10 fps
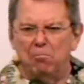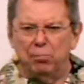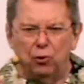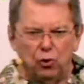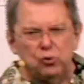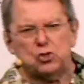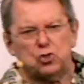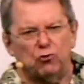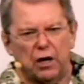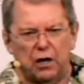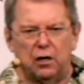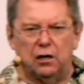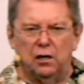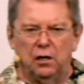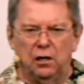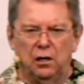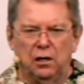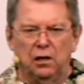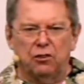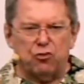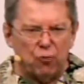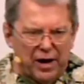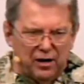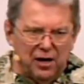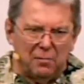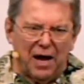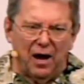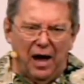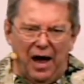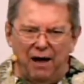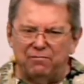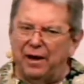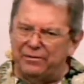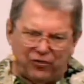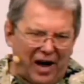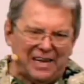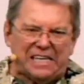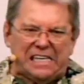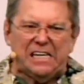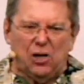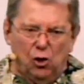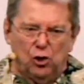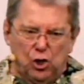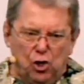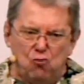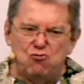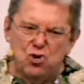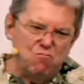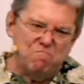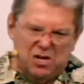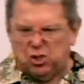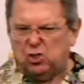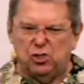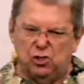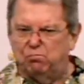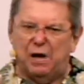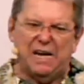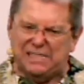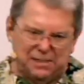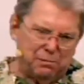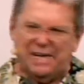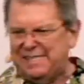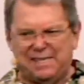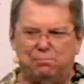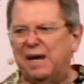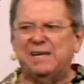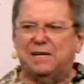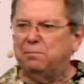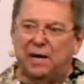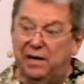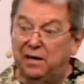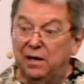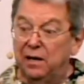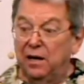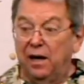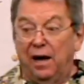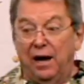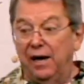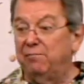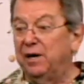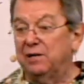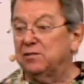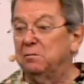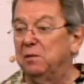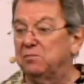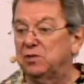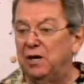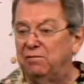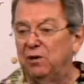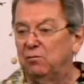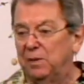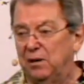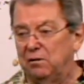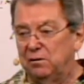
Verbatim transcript: blue streak, threatening my life. If I could get a hold of you, you mister, you blankety, blankety, blankety, blank. I even got some of them saved on my